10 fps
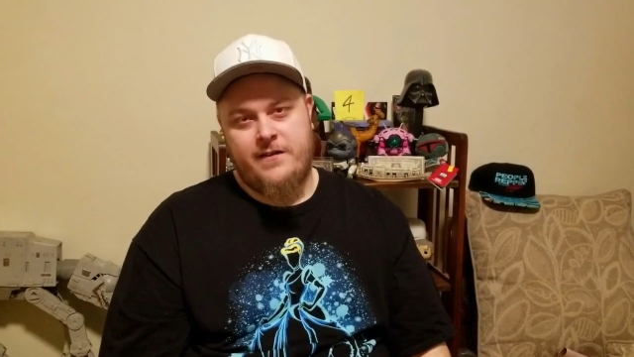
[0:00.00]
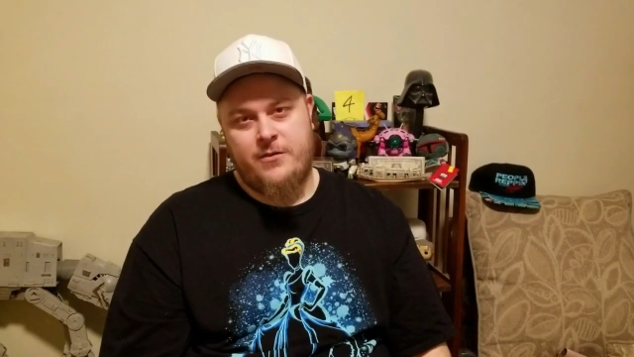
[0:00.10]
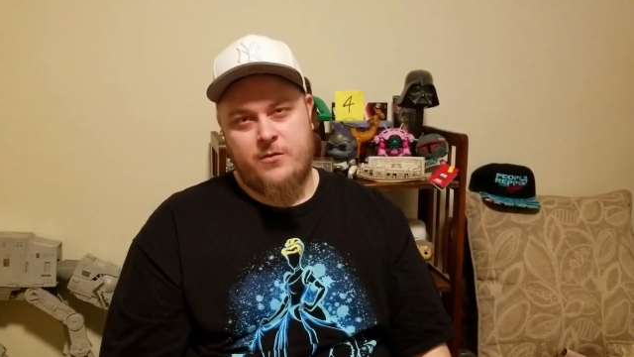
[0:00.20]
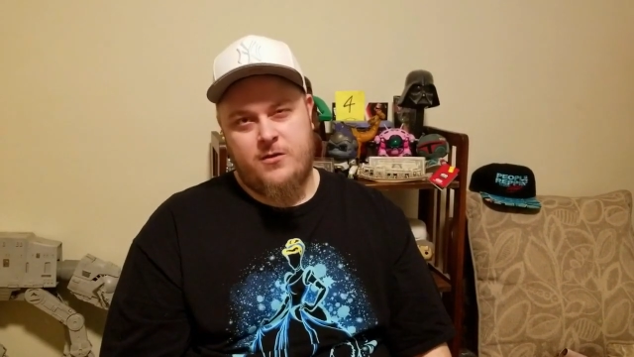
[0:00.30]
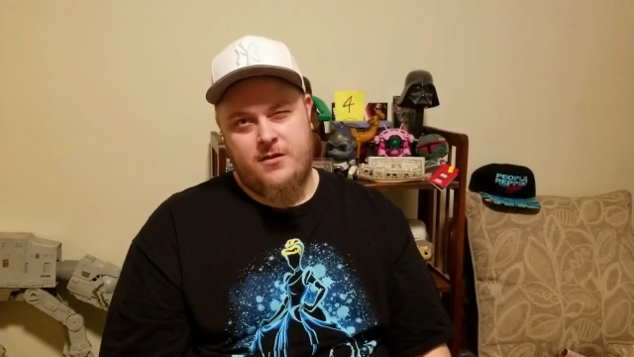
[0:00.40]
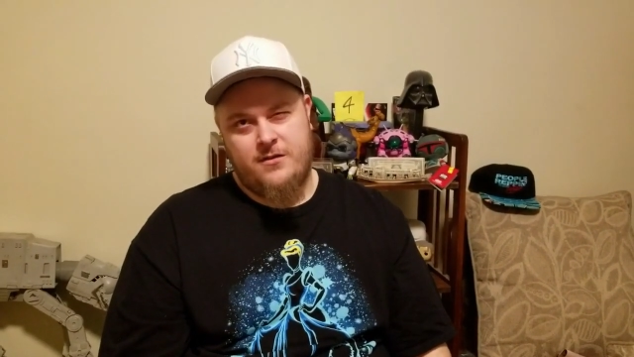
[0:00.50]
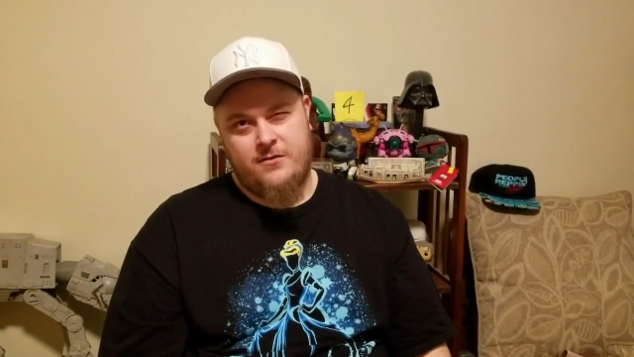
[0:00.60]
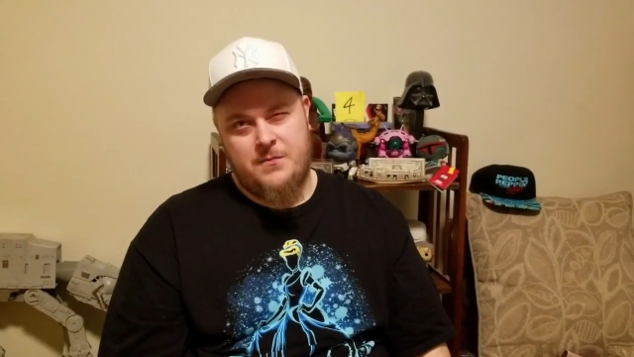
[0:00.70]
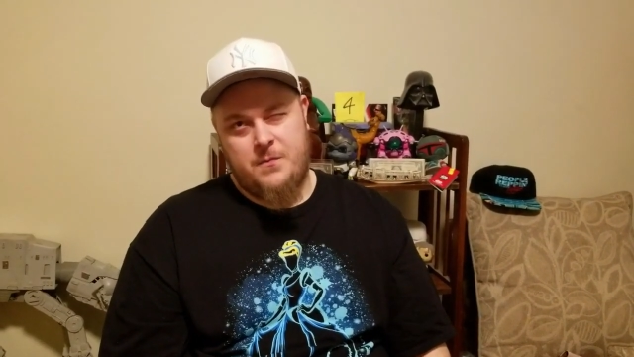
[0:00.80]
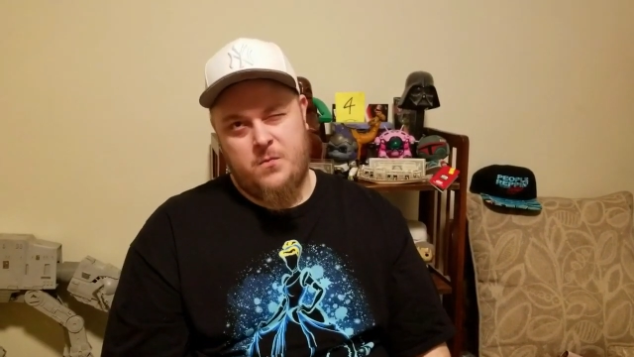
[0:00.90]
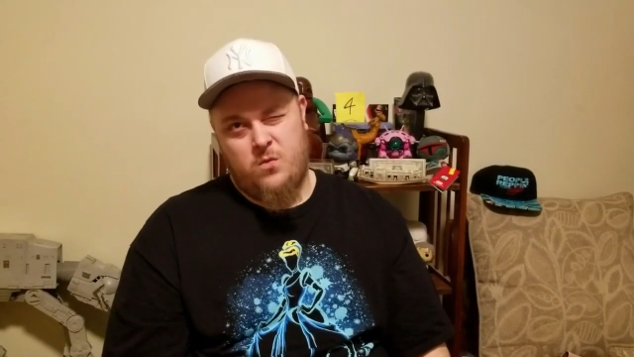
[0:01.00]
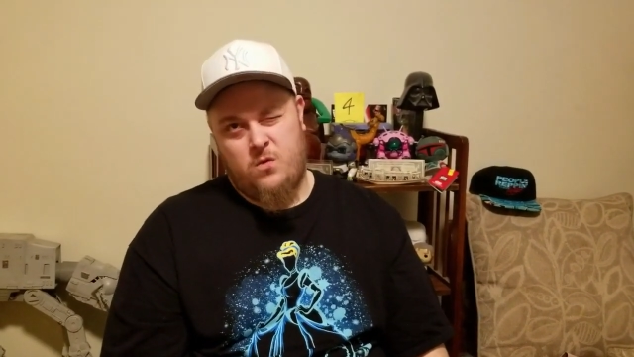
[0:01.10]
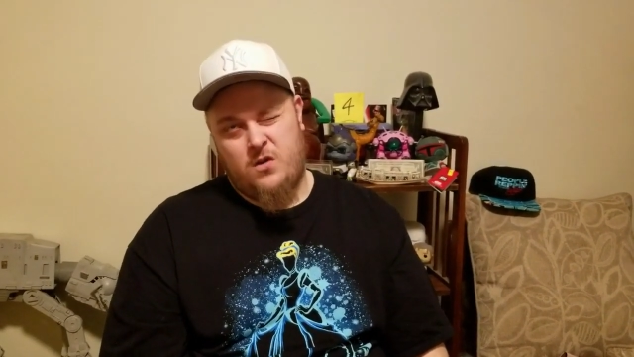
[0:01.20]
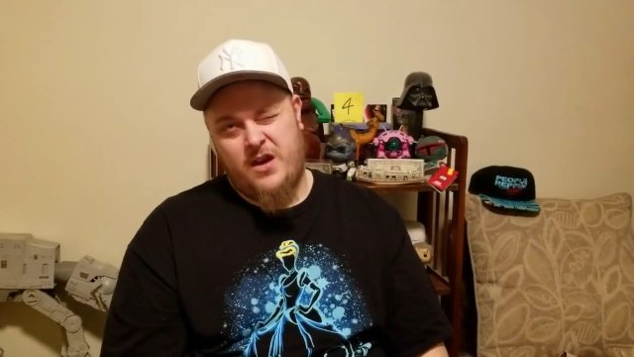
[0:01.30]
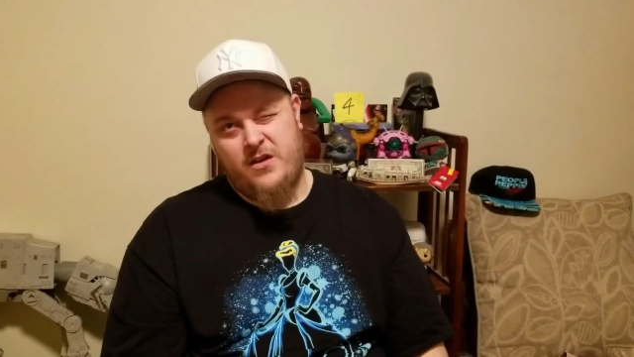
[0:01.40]
It was one of the,
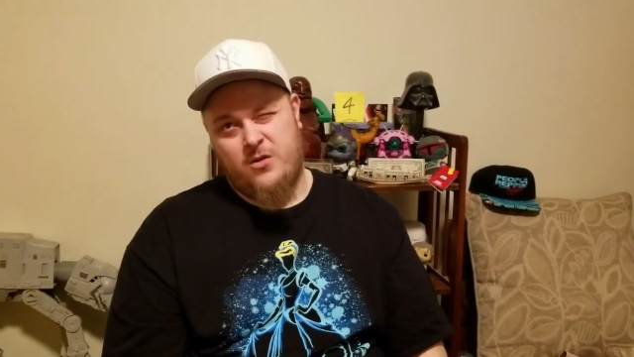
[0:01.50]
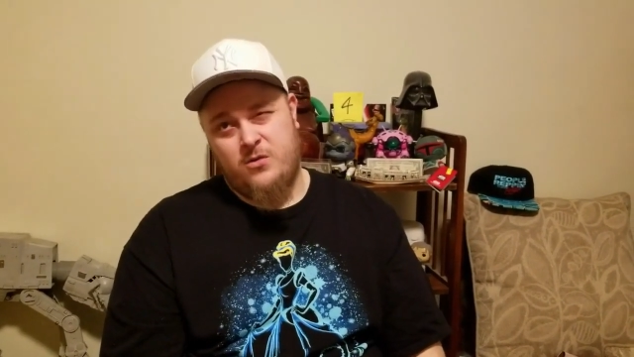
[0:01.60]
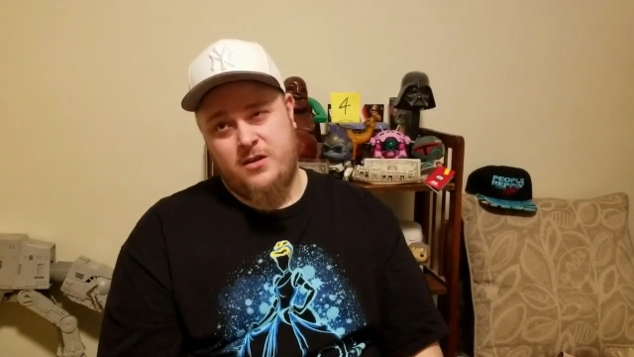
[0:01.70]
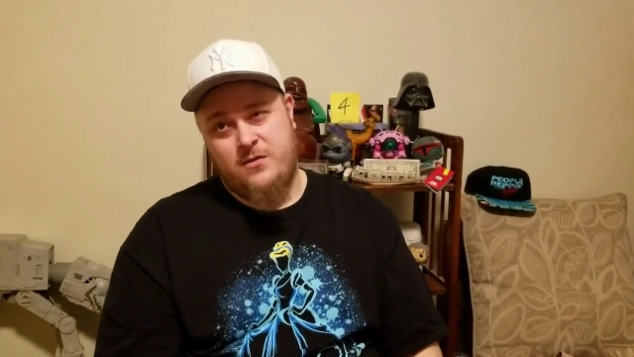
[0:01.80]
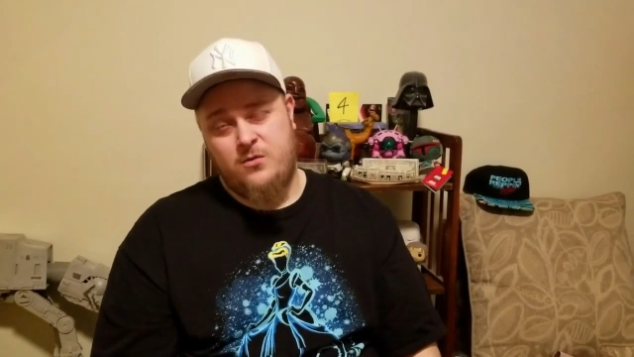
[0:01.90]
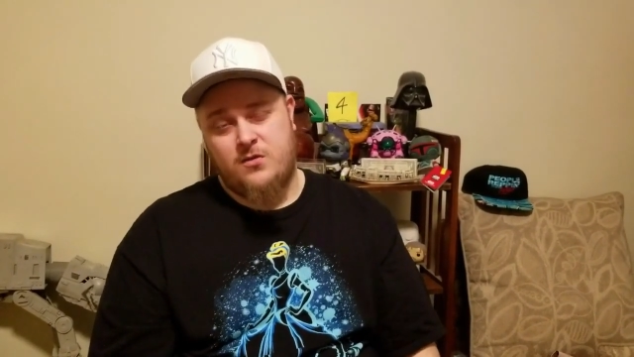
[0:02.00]
I think, only 2